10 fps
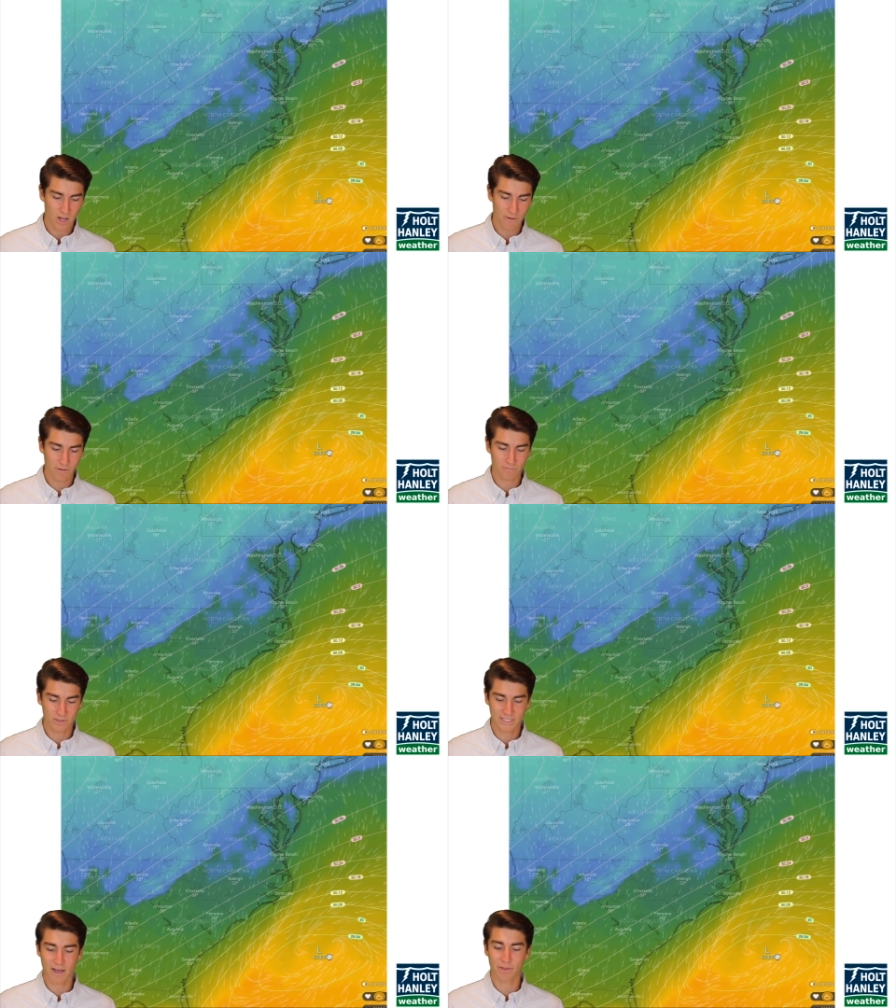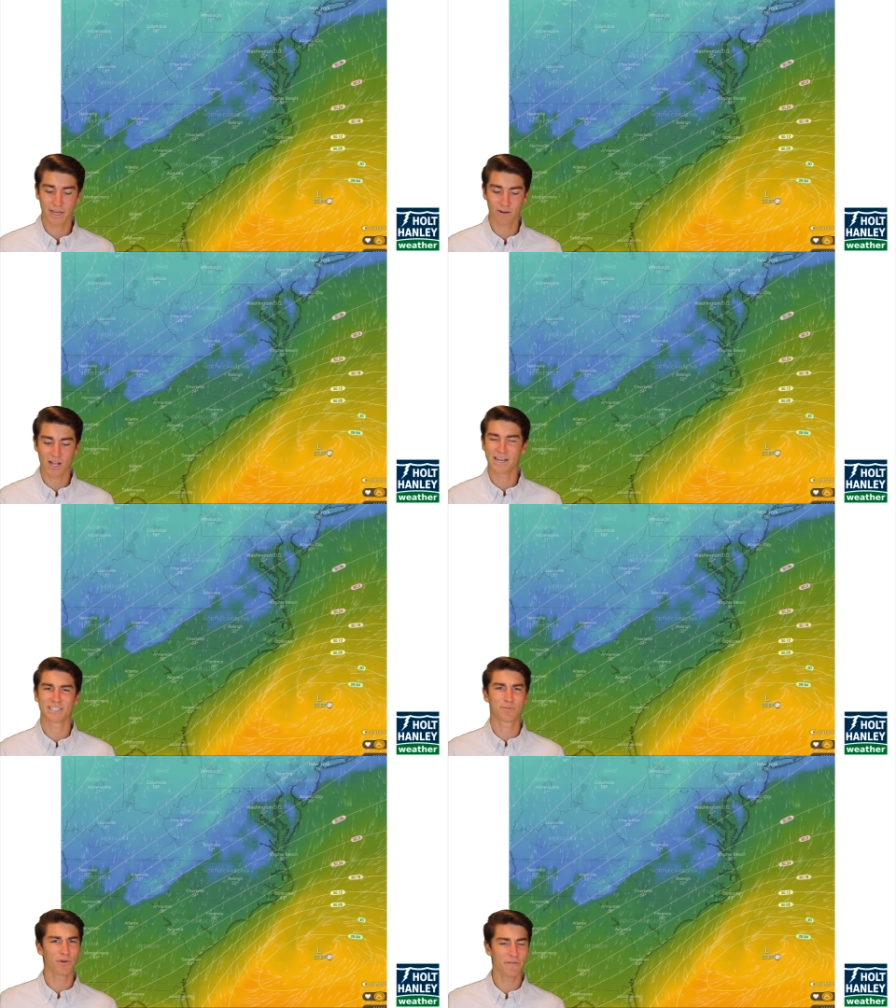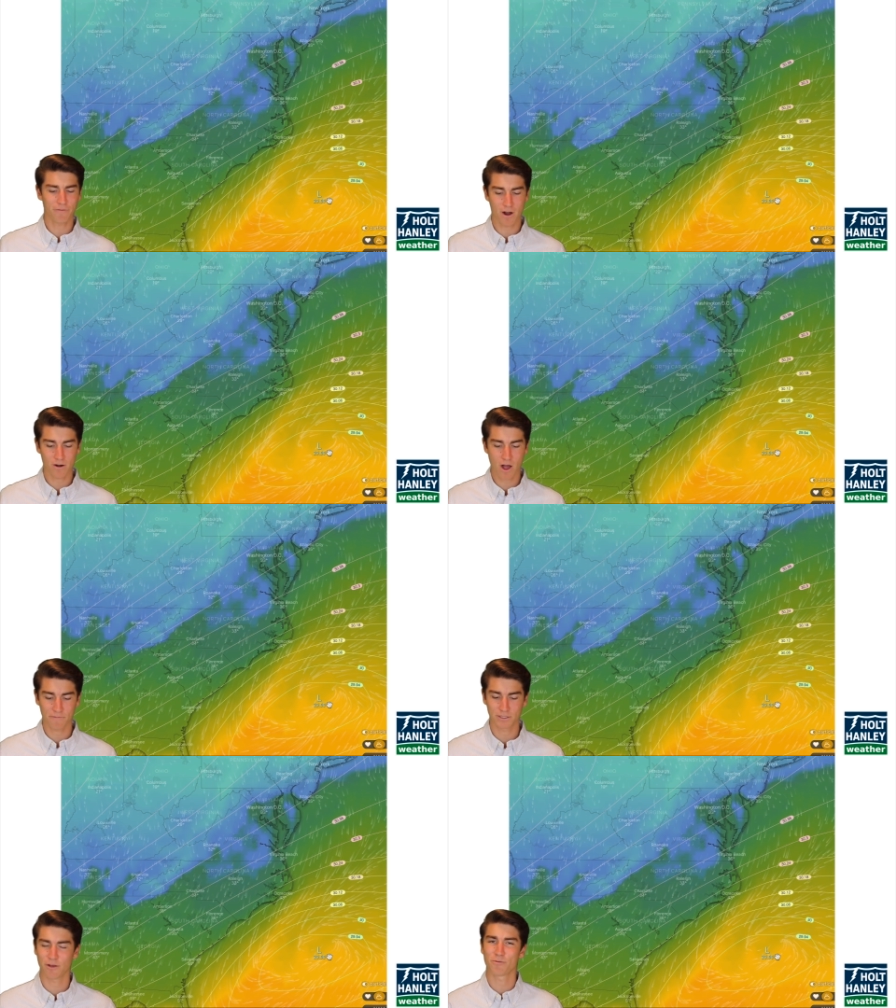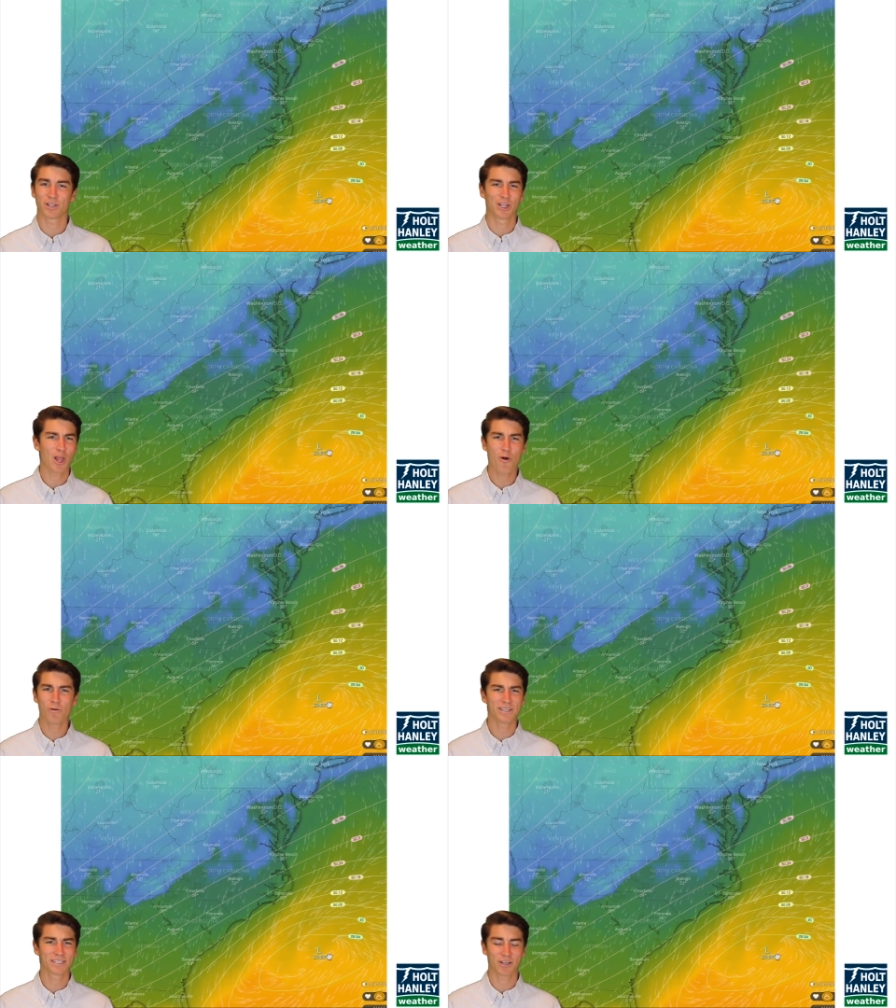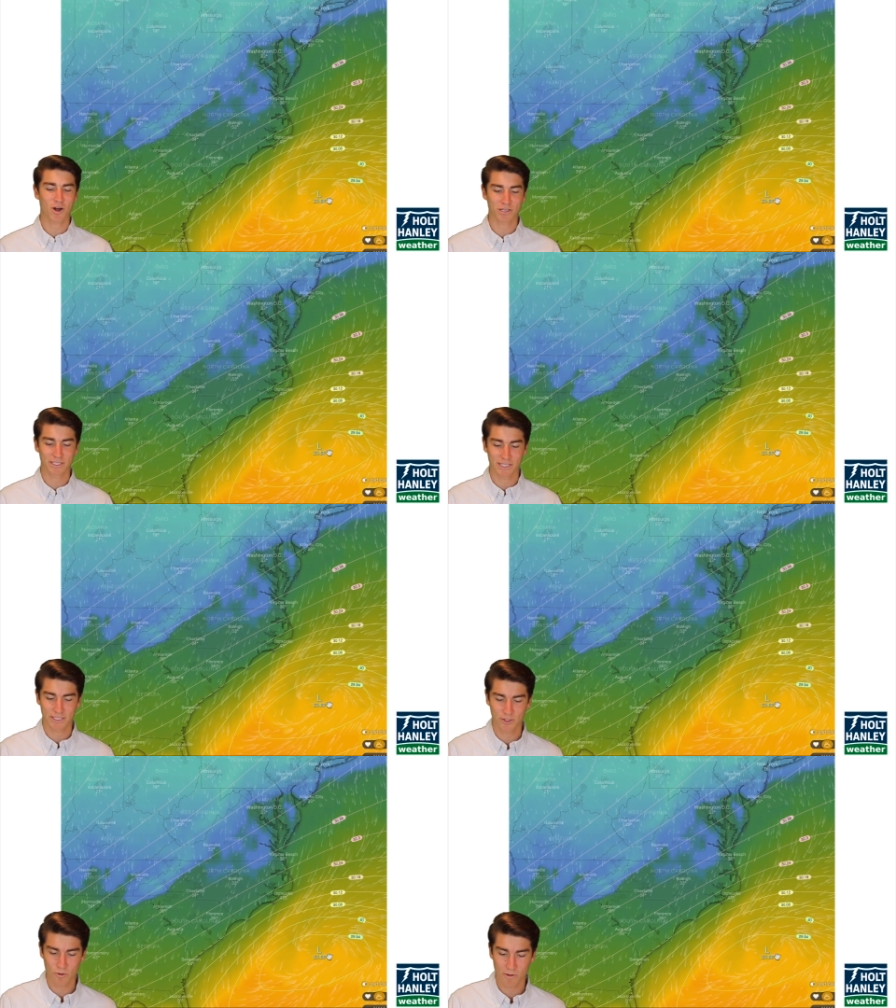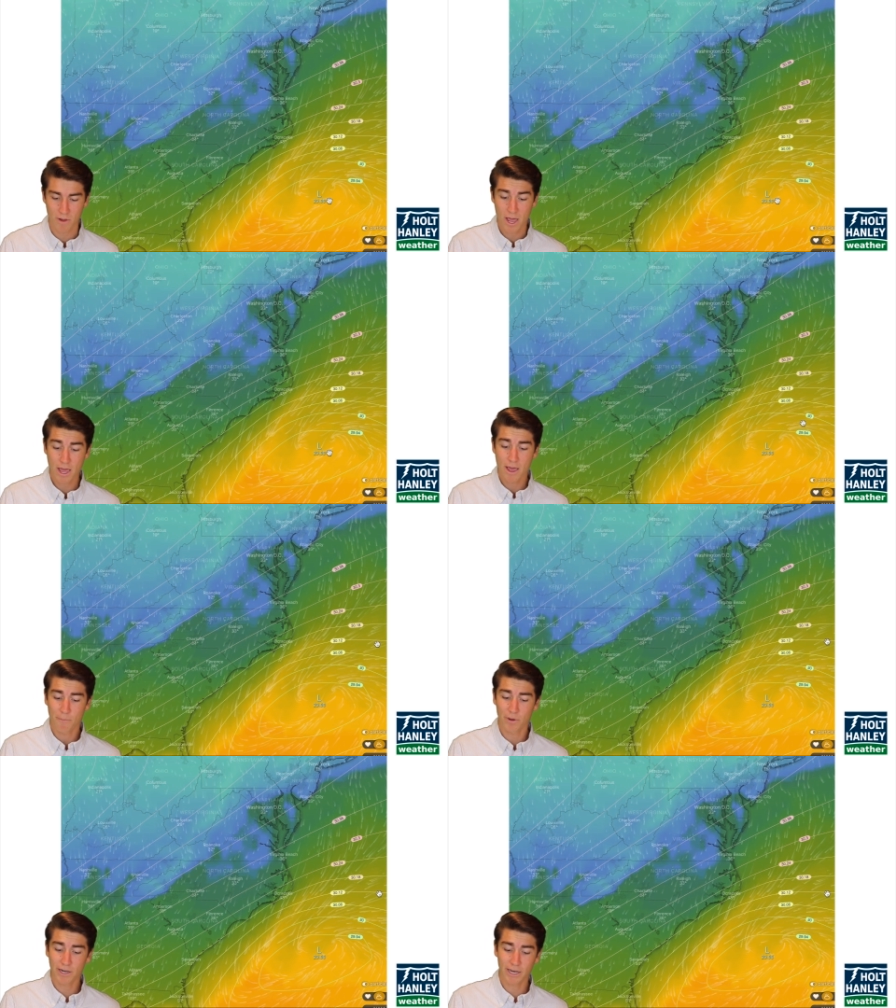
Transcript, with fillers: off of South Carolina. It's pretty far off, so the low isn't causing the storm, but